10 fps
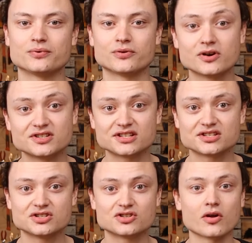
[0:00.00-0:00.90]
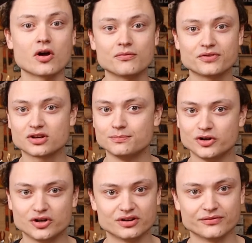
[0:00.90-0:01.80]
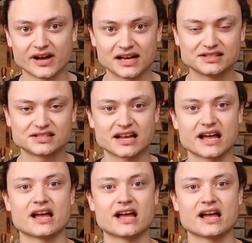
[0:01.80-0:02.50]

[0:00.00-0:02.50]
processes of the computing device